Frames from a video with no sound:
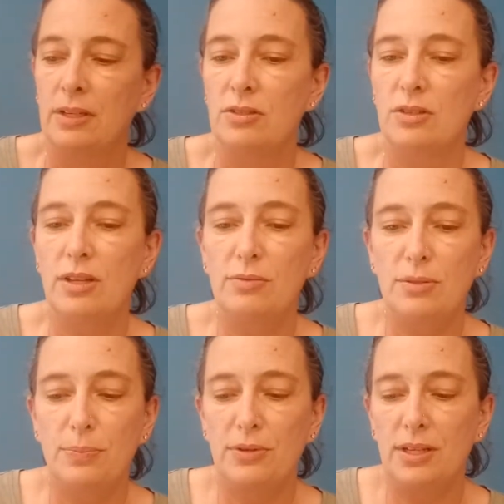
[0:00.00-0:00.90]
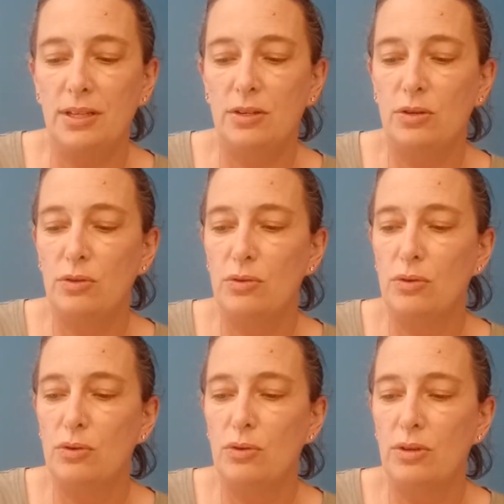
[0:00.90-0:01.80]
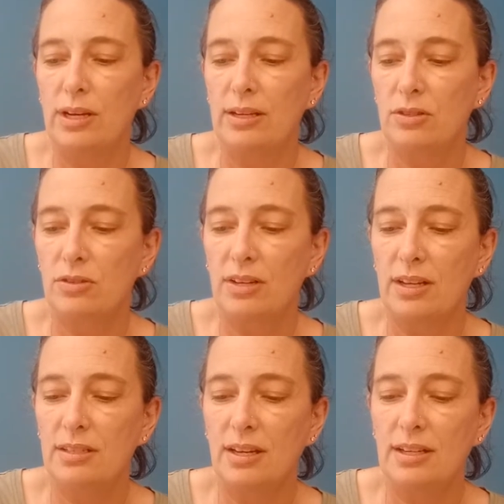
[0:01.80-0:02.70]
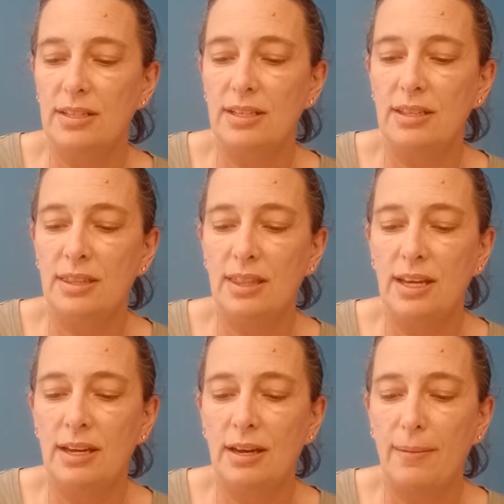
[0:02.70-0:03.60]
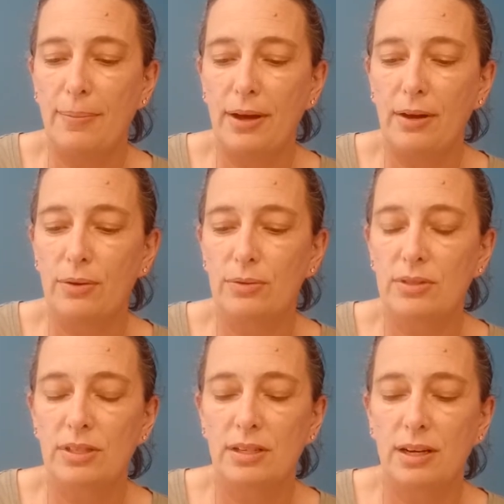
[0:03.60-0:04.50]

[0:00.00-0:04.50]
So that was a pretty good exercise. I did think about